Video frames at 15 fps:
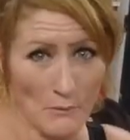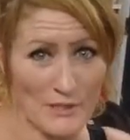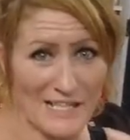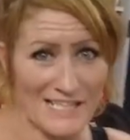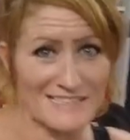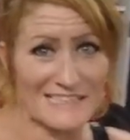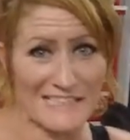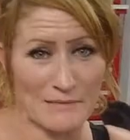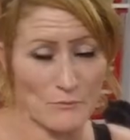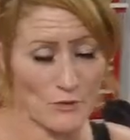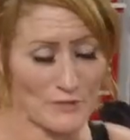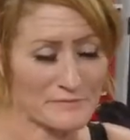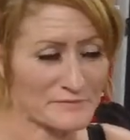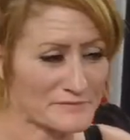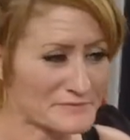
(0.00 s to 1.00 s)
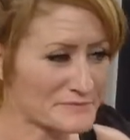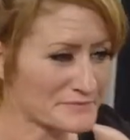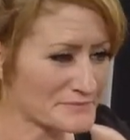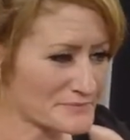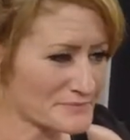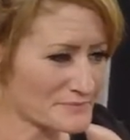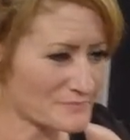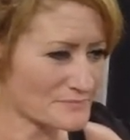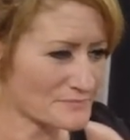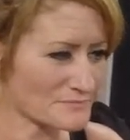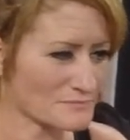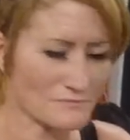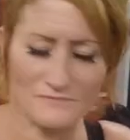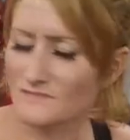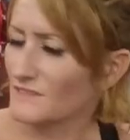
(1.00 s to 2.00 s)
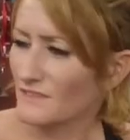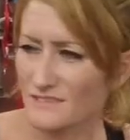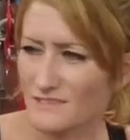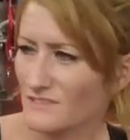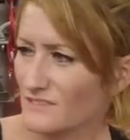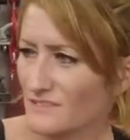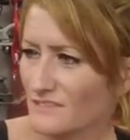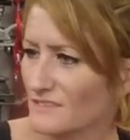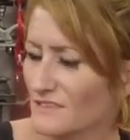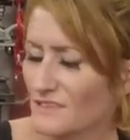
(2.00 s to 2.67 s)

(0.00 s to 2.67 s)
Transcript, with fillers: won't I, ask anyone. We don't even want to talk about it. Just,